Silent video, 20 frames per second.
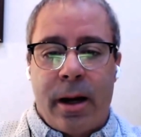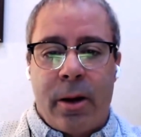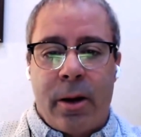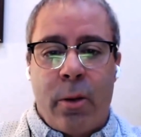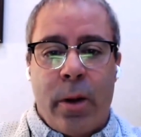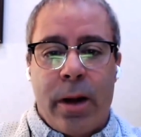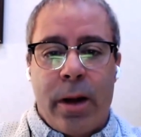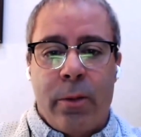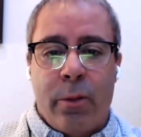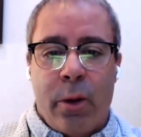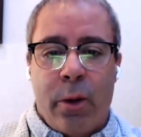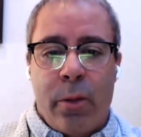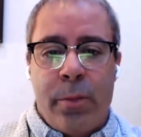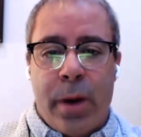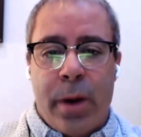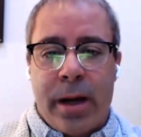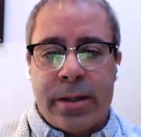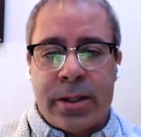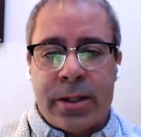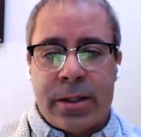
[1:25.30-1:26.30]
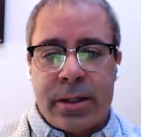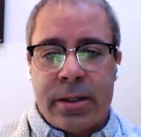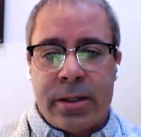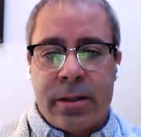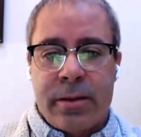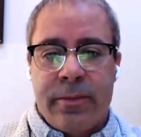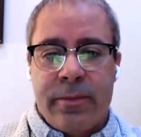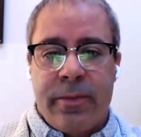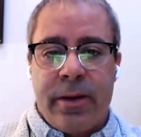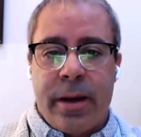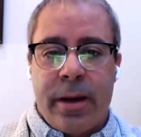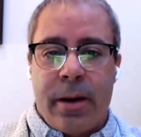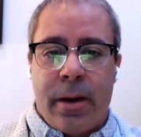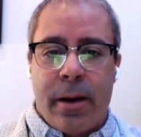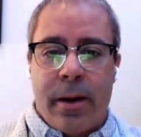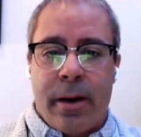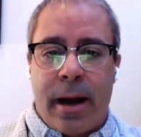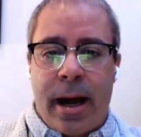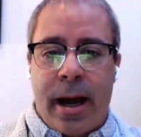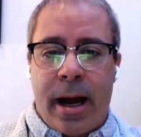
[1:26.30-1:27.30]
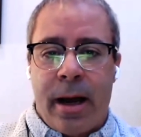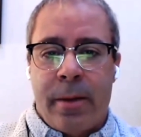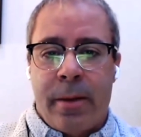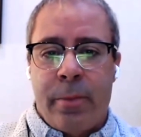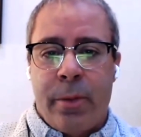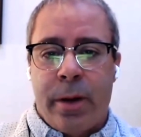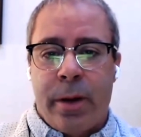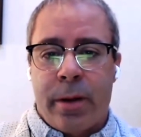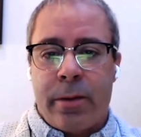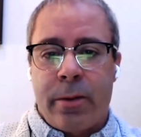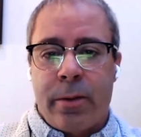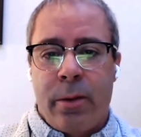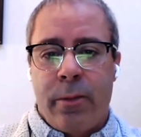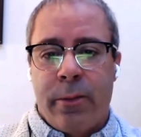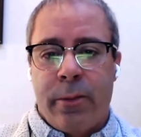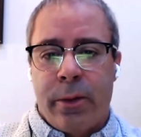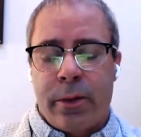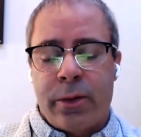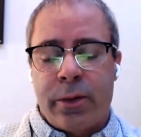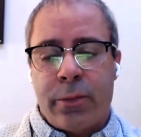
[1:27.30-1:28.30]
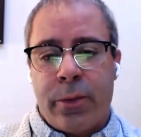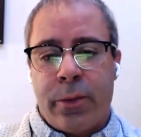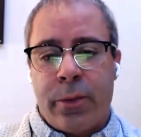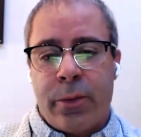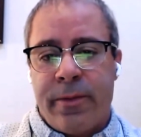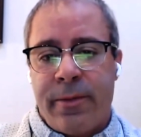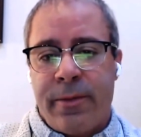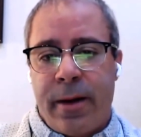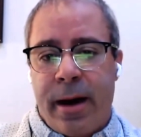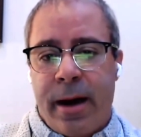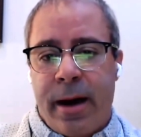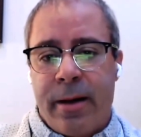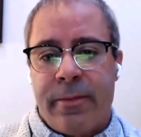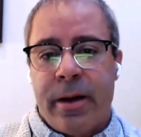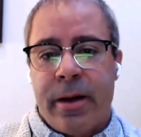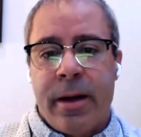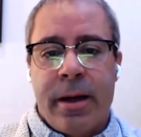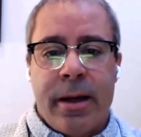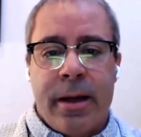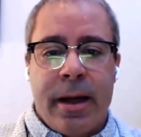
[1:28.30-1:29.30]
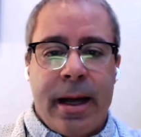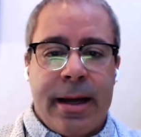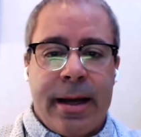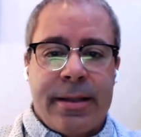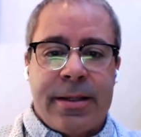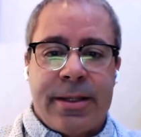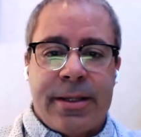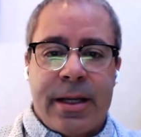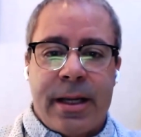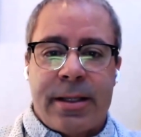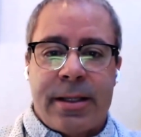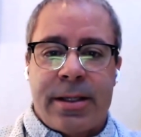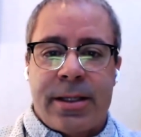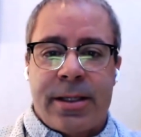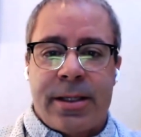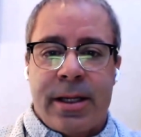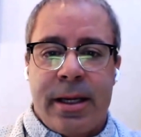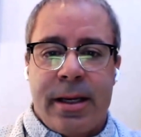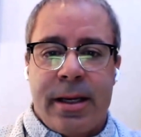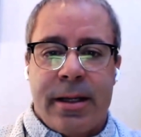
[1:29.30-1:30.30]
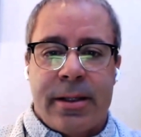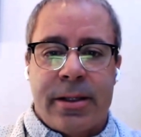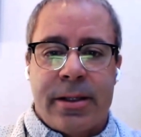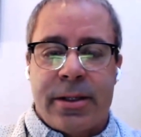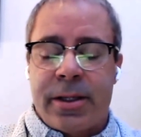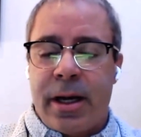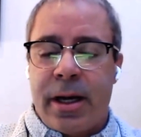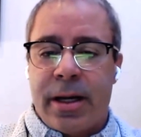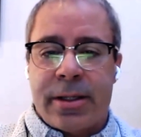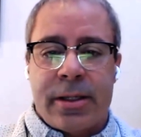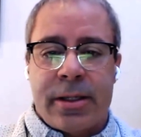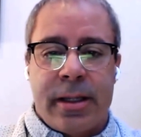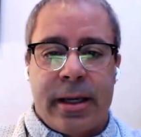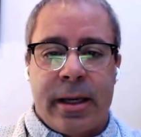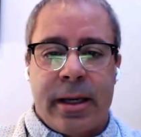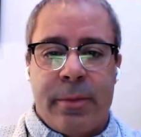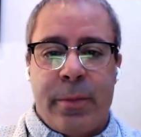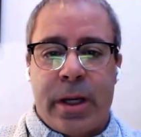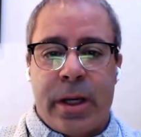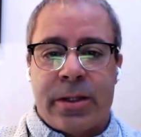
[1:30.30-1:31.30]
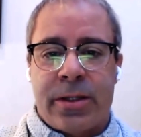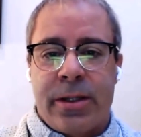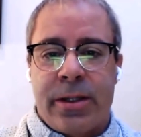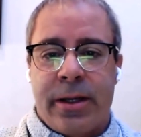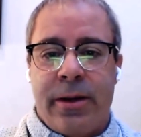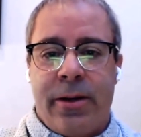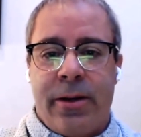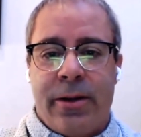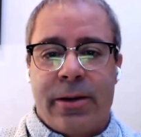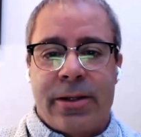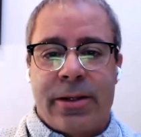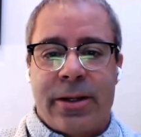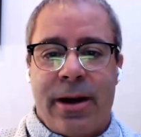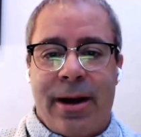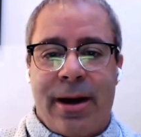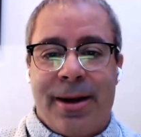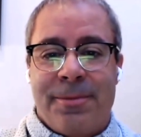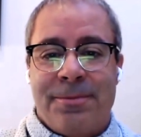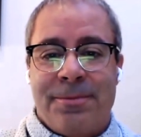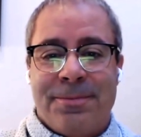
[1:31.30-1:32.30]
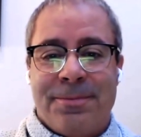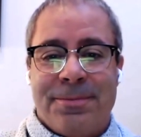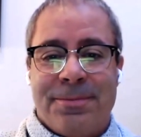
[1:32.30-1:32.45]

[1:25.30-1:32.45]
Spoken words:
quite robust VR lab with over 25 headsets, and it's hustling and bustling all the time.